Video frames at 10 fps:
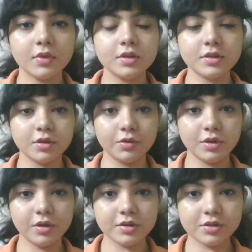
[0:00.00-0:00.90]
So
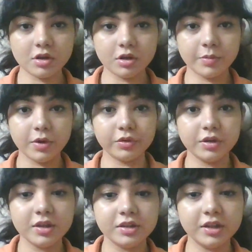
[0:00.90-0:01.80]
now let's talk about
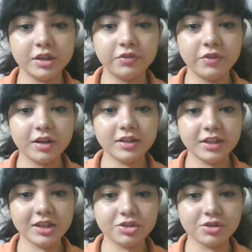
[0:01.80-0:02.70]
the
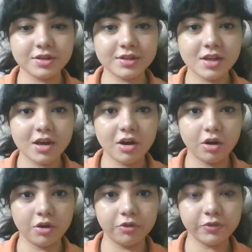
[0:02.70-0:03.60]
advantages
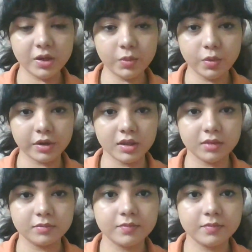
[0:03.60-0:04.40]
of networking.